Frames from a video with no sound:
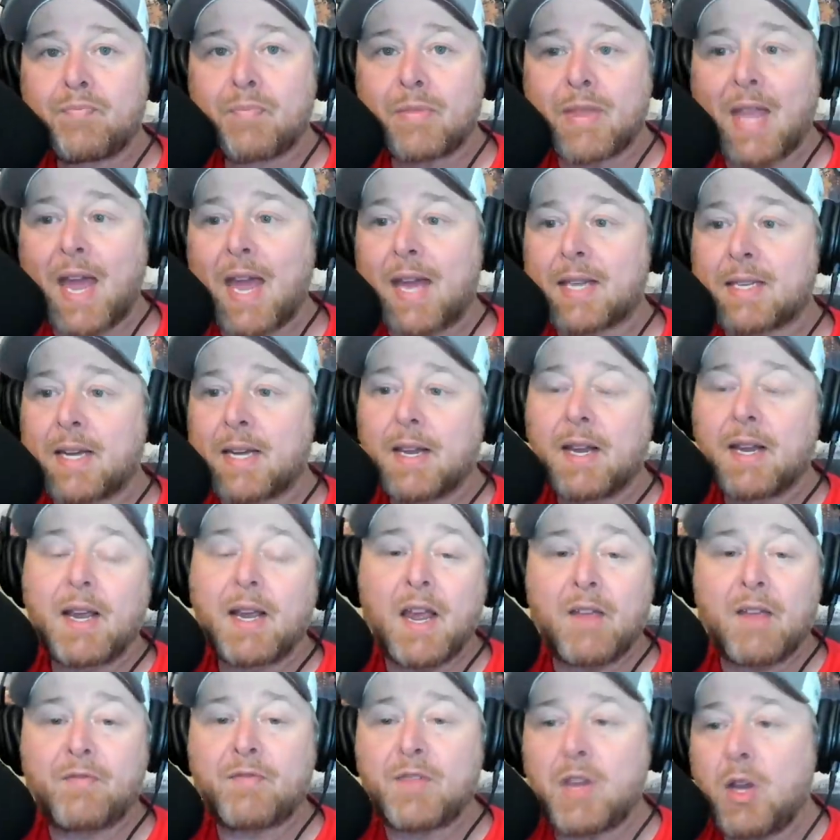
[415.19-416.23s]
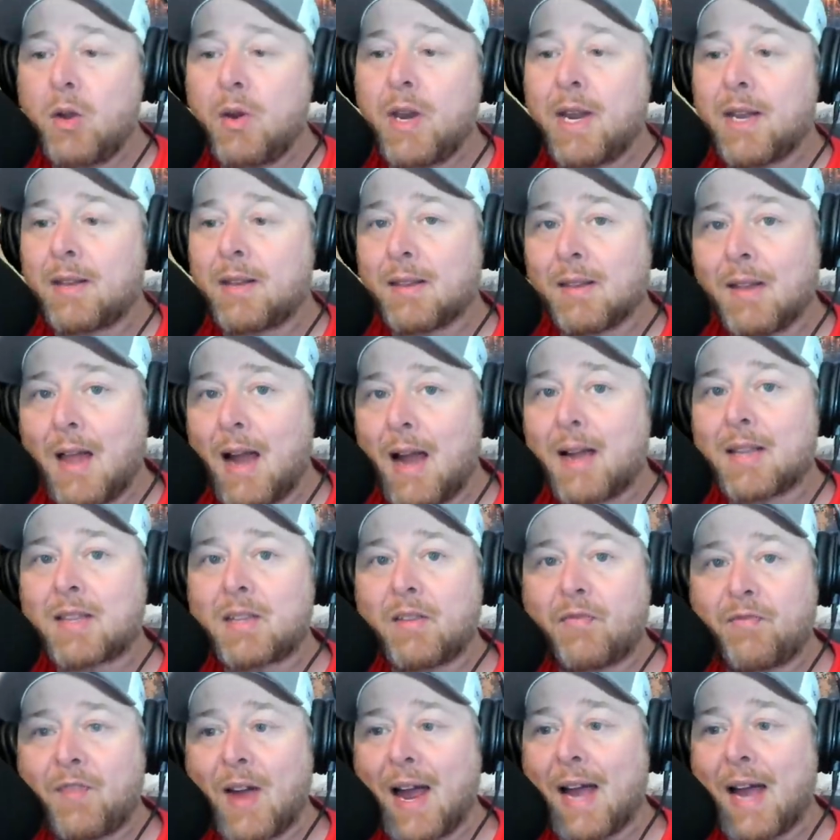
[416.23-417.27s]
that if you didn't like
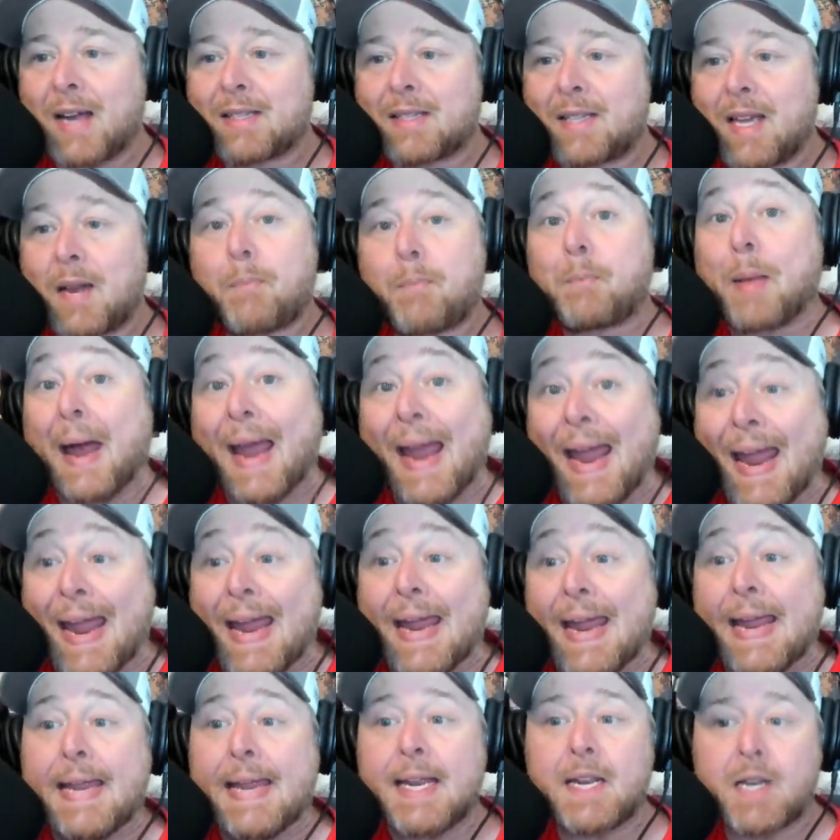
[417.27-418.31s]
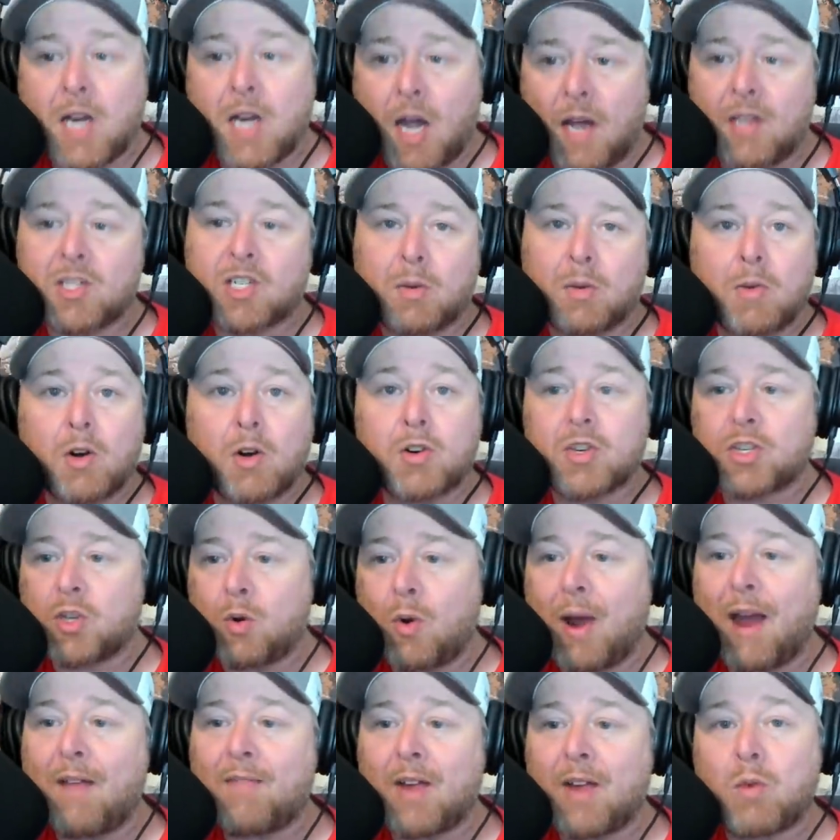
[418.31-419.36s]
the fact that paying customers
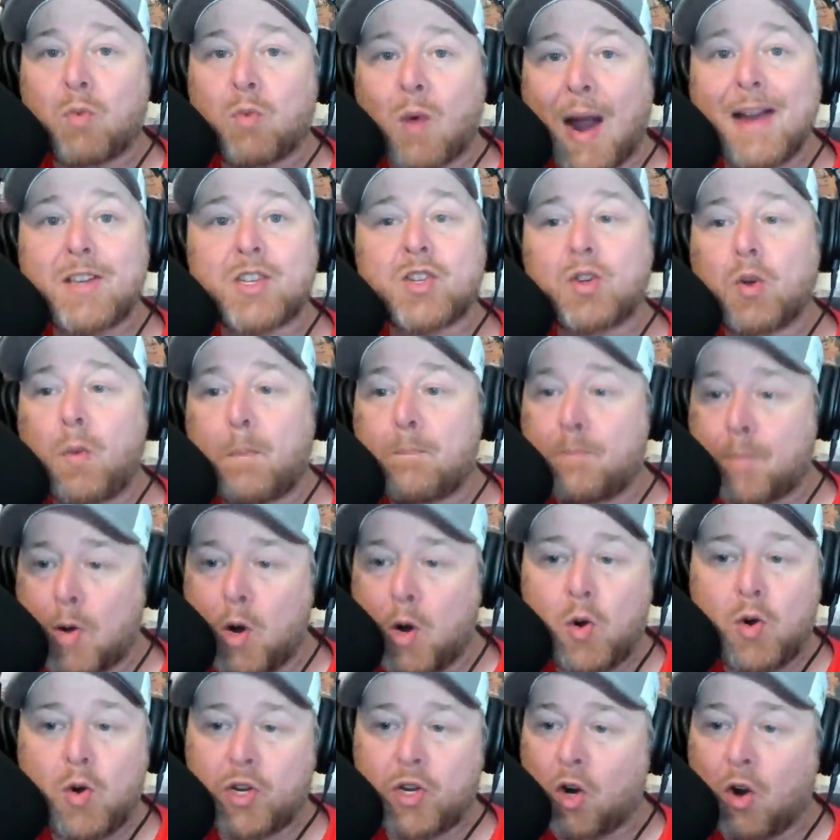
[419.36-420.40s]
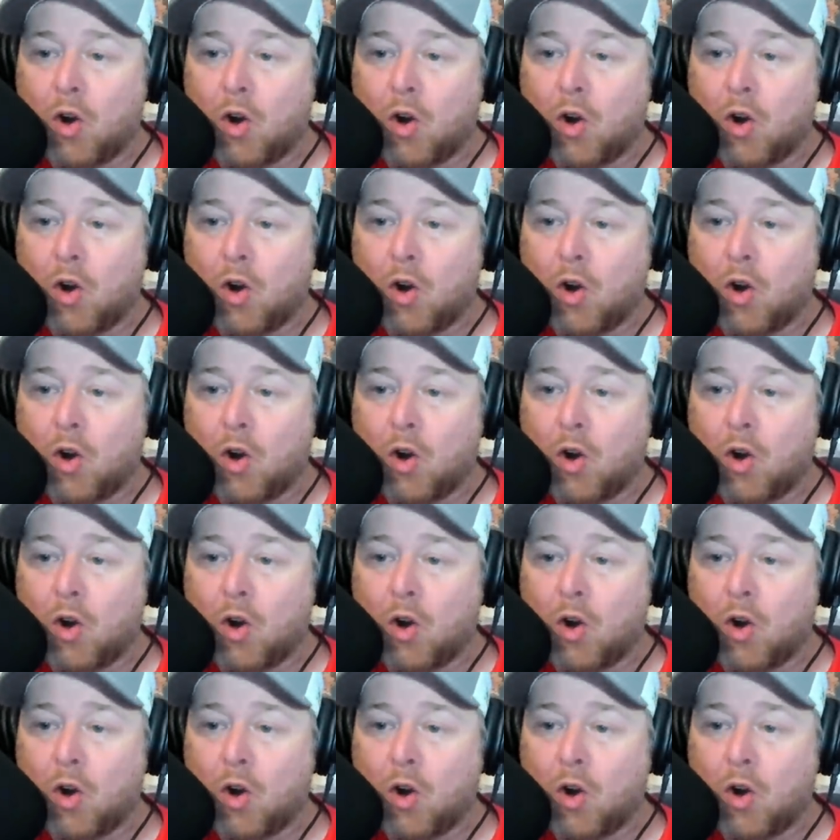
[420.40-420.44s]
who have a right to boo